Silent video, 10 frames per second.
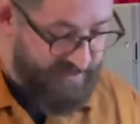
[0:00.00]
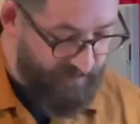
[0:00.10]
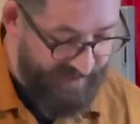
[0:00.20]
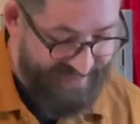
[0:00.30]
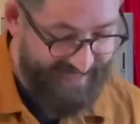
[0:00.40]

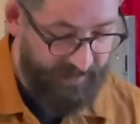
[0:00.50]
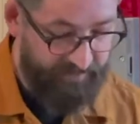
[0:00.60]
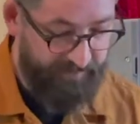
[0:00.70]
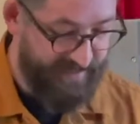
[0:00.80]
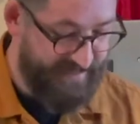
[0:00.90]

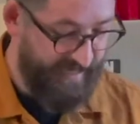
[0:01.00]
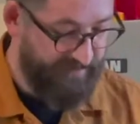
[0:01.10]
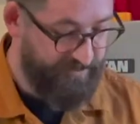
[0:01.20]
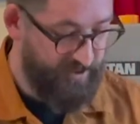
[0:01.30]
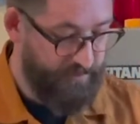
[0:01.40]
myself for this
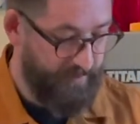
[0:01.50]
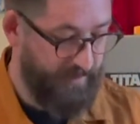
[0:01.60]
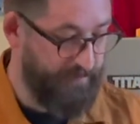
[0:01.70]
Death Trooper